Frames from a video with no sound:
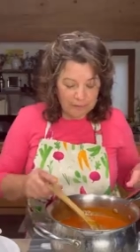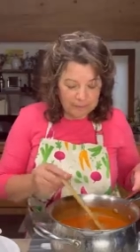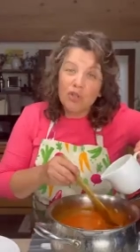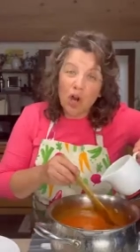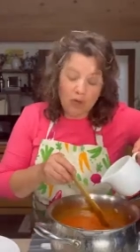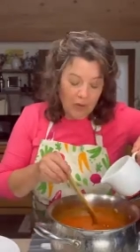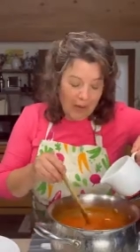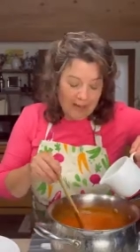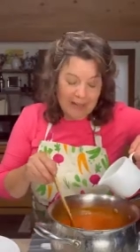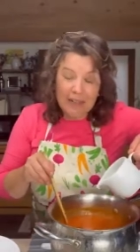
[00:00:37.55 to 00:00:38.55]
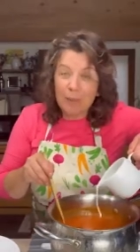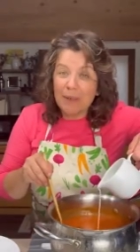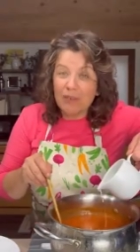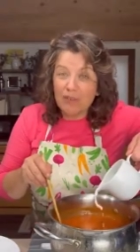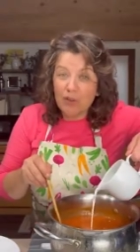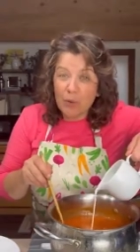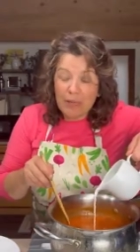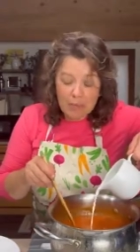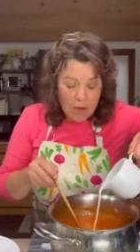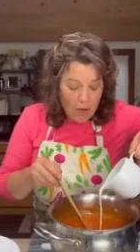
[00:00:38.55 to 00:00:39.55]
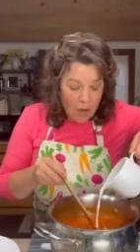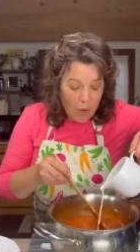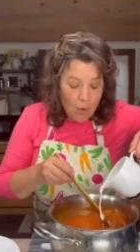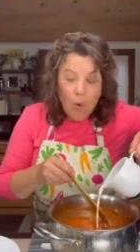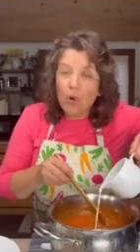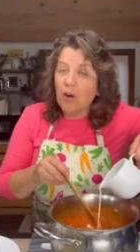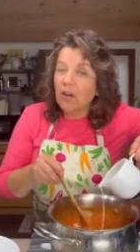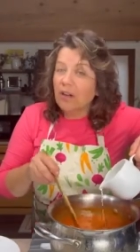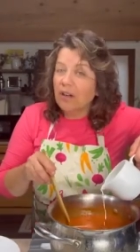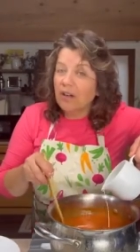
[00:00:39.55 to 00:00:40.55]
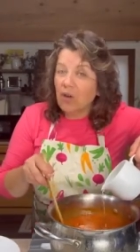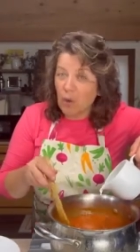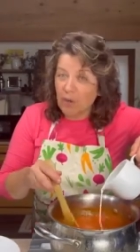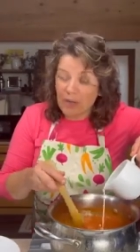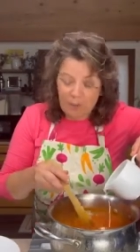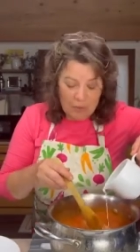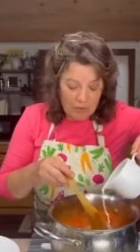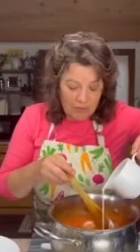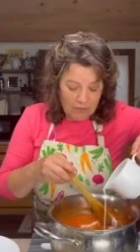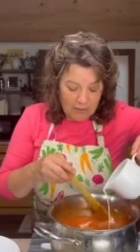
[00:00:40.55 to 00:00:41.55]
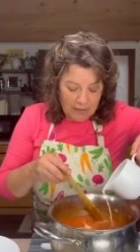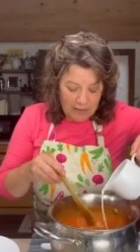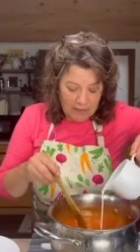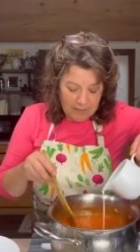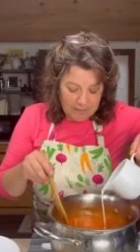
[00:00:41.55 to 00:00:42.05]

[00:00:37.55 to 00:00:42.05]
You can also add a little bit of cream or coconut milk if you'd like.